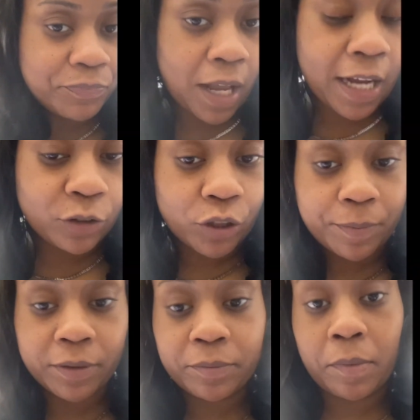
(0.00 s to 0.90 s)
I ain't
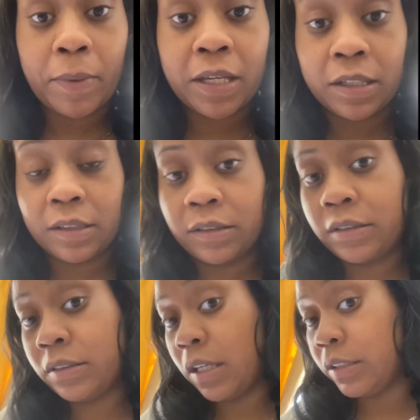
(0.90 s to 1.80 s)
tripping,
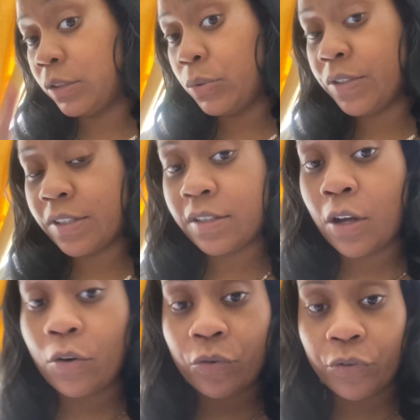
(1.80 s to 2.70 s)
because as soon as it's
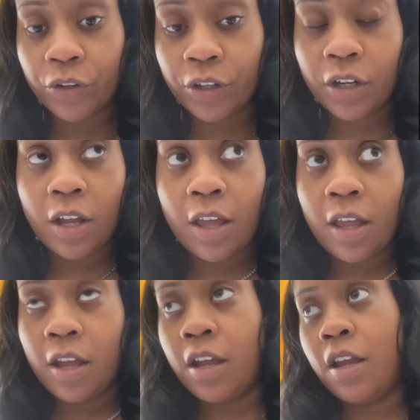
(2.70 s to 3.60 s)
over,
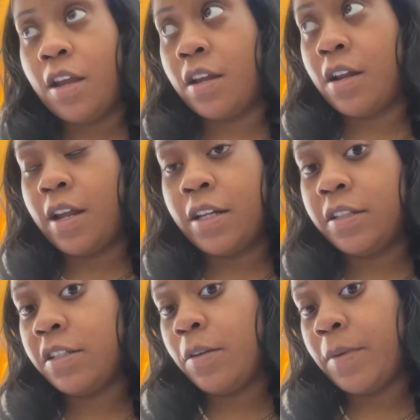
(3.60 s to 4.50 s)
and now you can
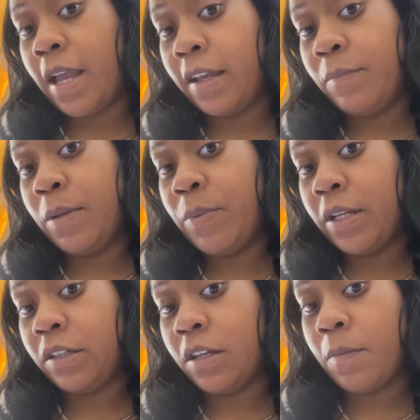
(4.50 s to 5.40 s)
tell me I can be
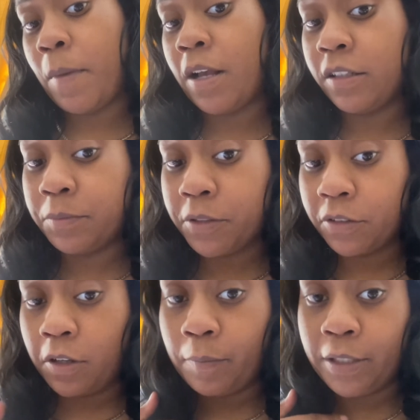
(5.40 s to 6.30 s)
picked up, my husband is
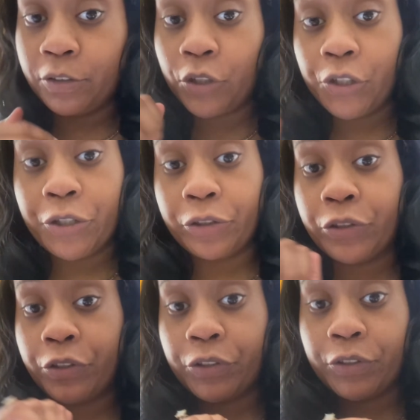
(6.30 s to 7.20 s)
going to be
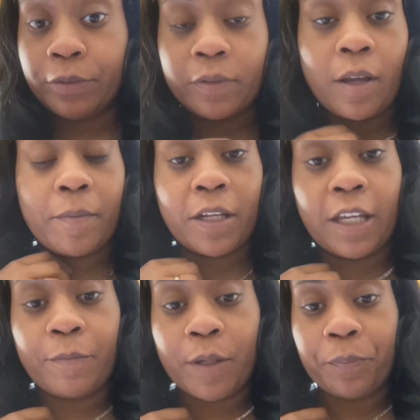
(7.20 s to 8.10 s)
skirt, coming to
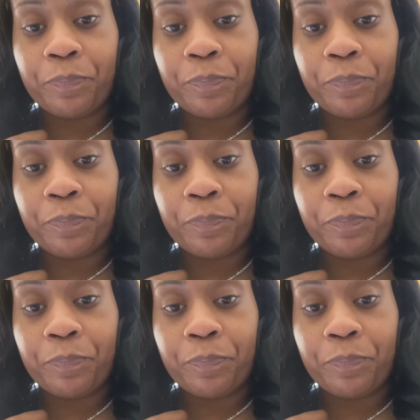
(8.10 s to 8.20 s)
get me.